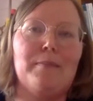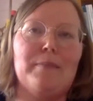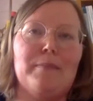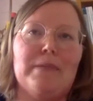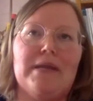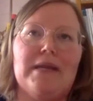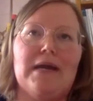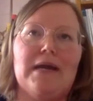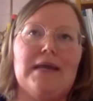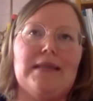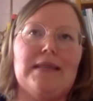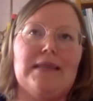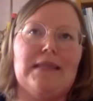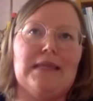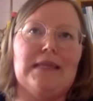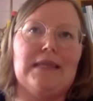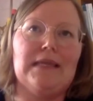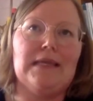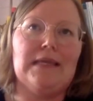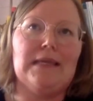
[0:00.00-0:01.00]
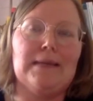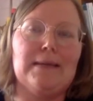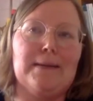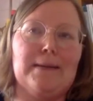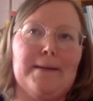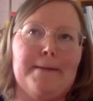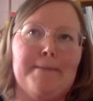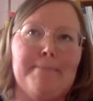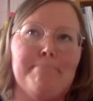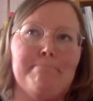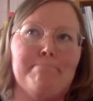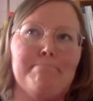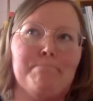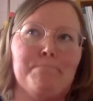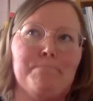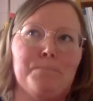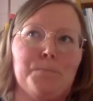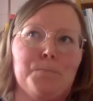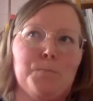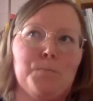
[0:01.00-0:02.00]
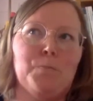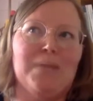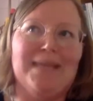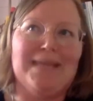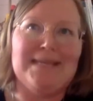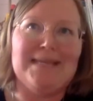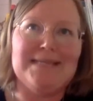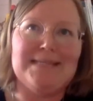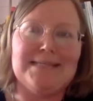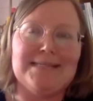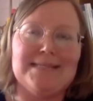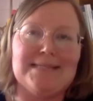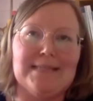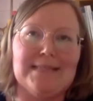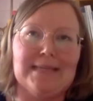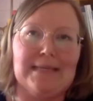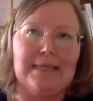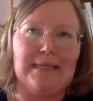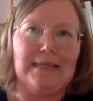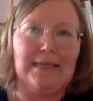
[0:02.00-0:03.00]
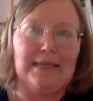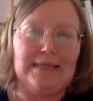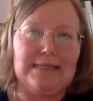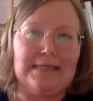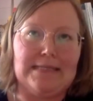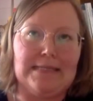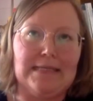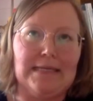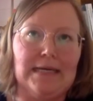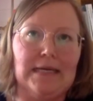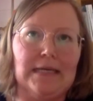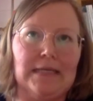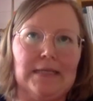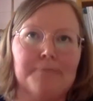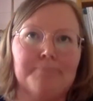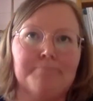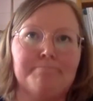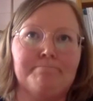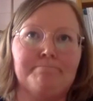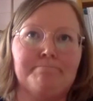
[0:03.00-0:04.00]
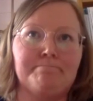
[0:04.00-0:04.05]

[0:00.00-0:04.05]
But I think places like Elisaari,